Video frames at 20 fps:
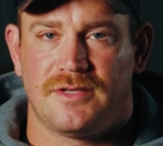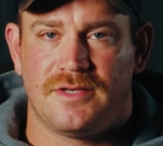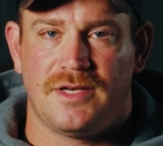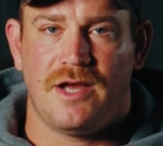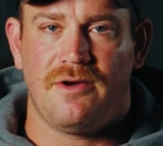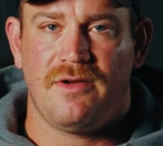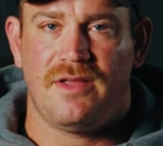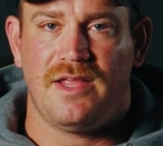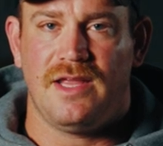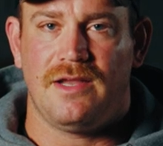to
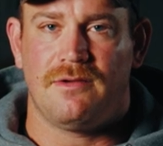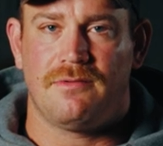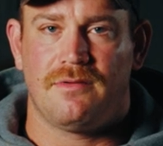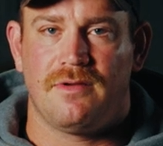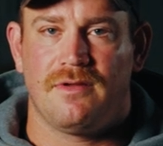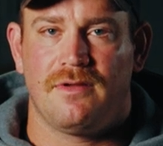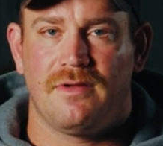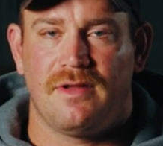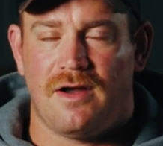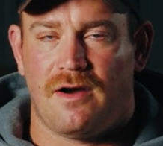no heat
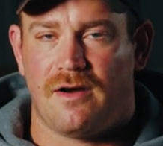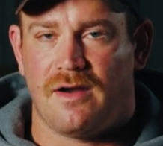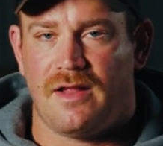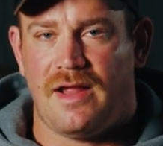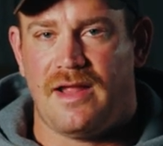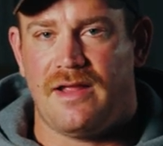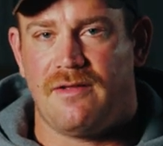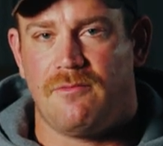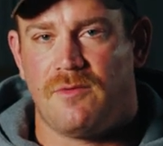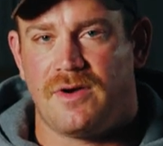on
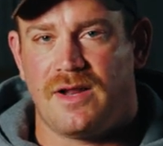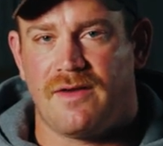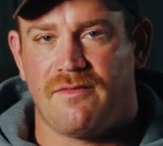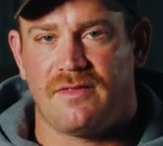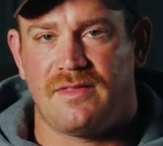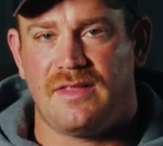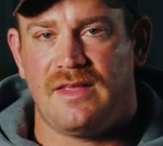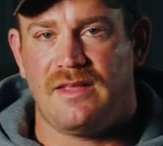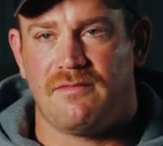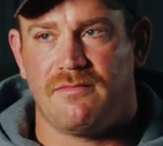
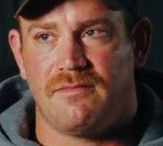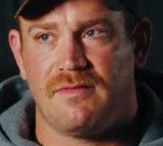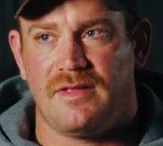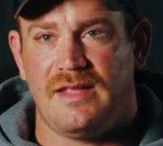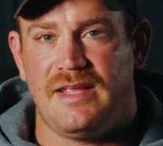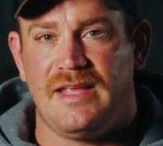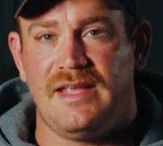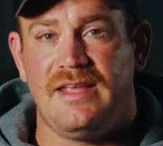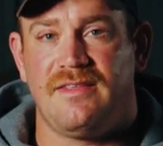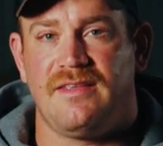whatever the
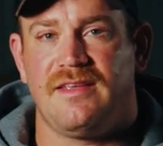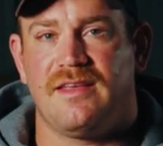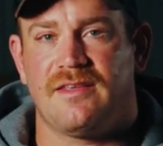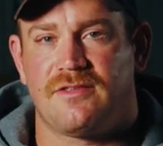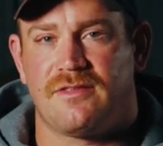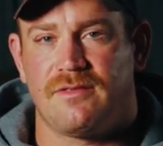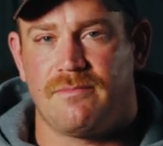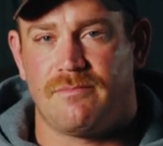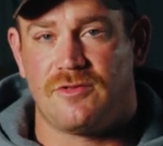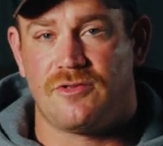
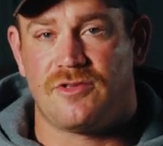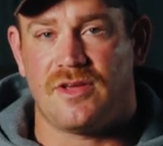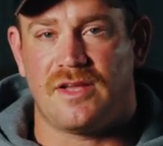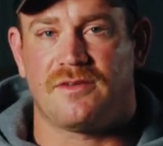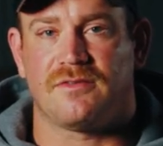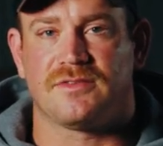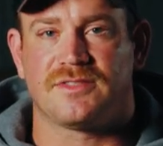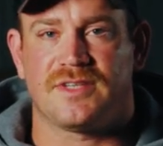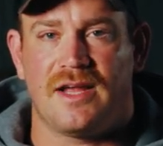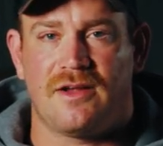easiest
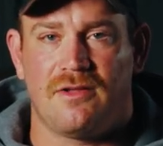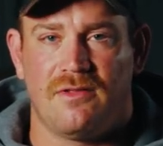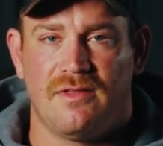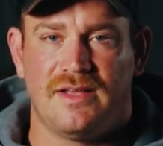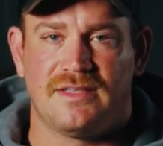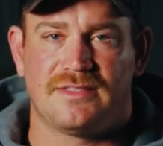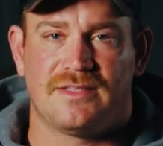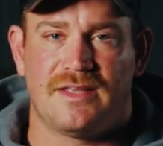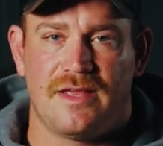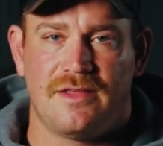gentle cycle
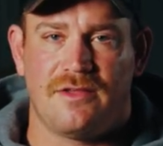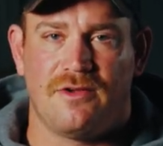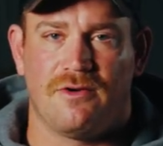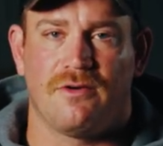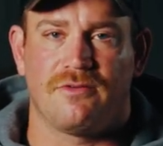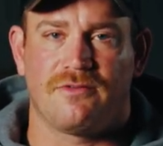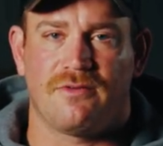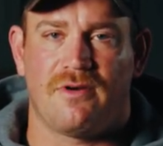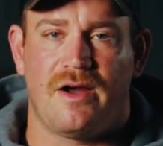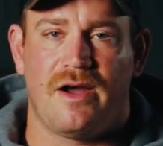is that
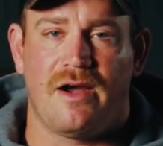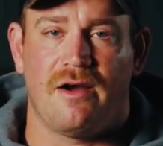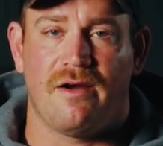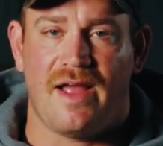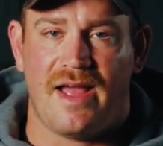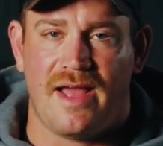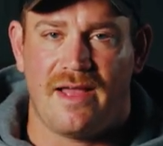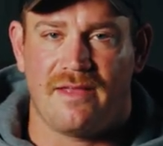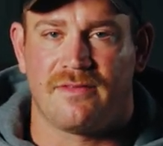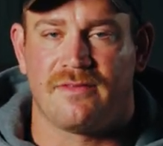your dryer
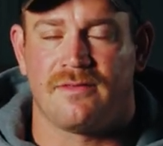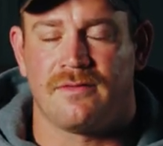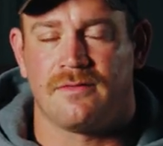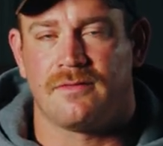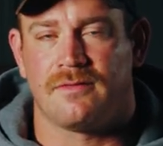has.